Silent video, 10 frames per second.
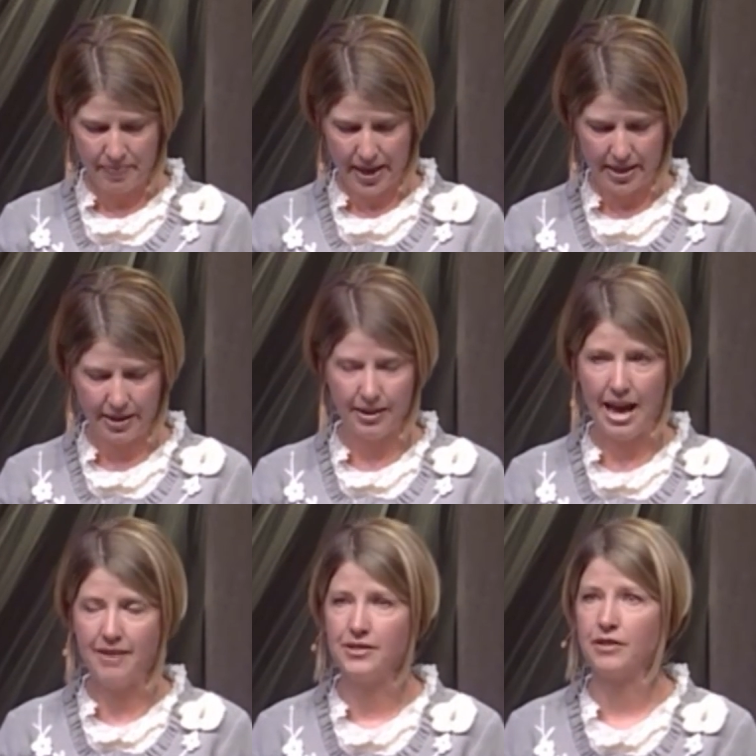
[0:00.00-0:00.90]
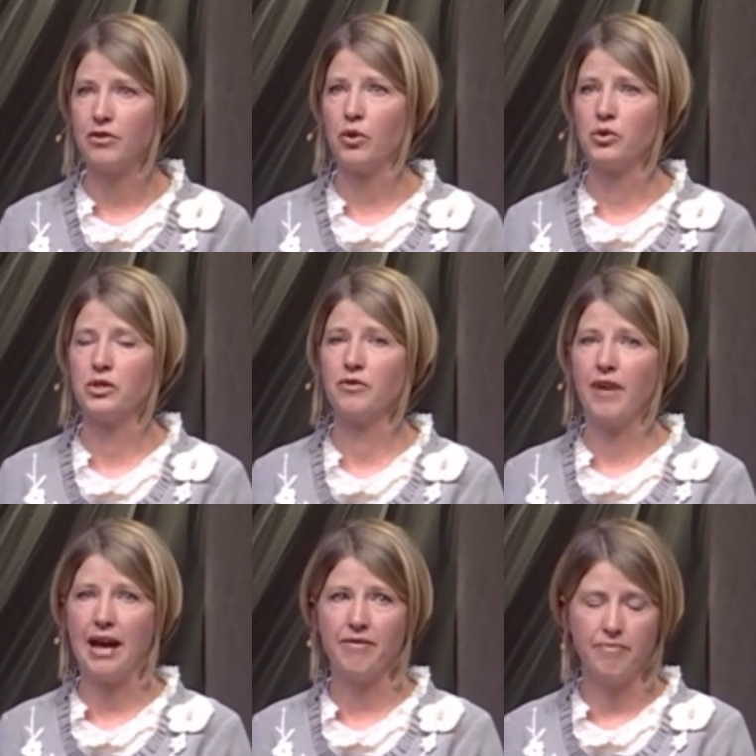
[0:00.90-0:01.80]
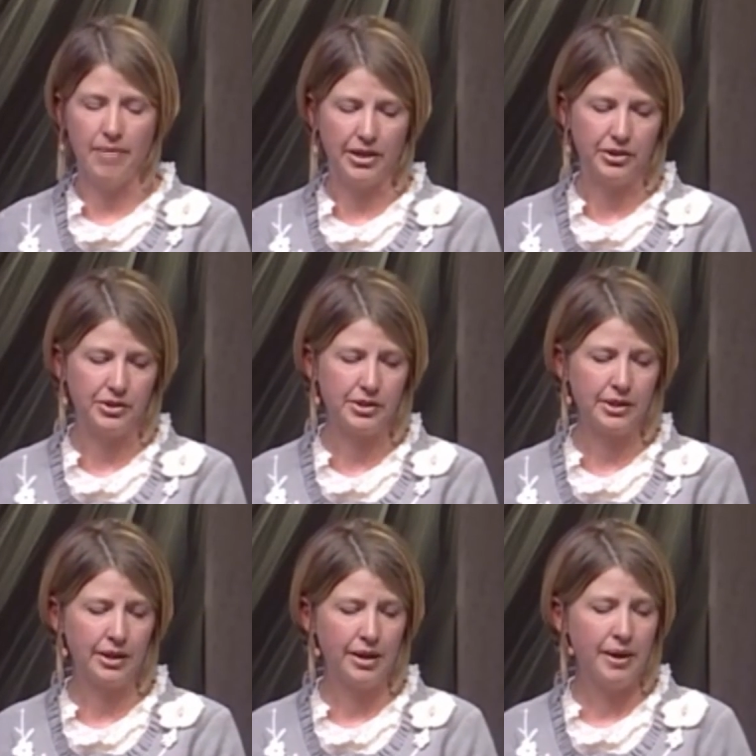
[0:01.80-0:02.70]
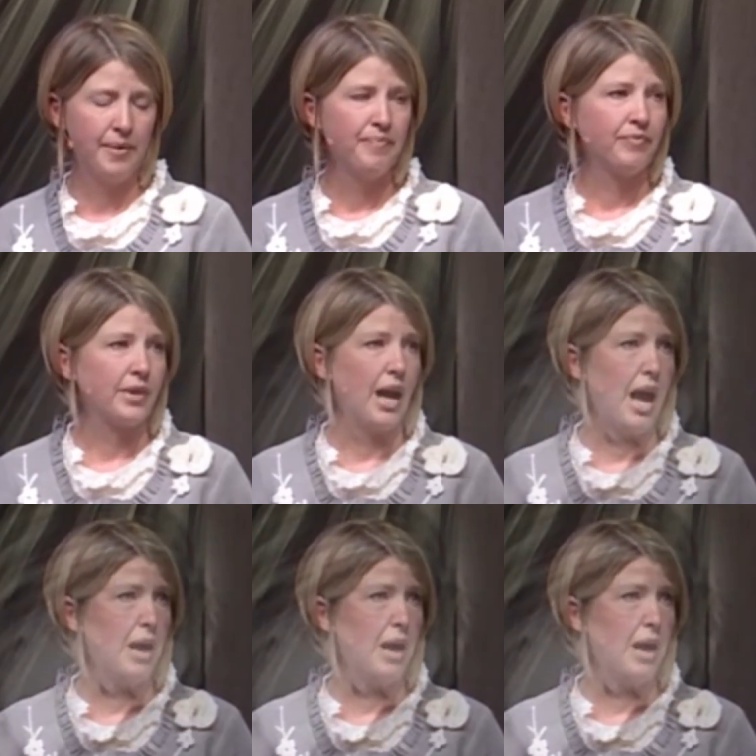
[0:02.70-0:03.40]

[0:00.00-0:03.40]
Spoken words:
in the lives of those 5 mothers. I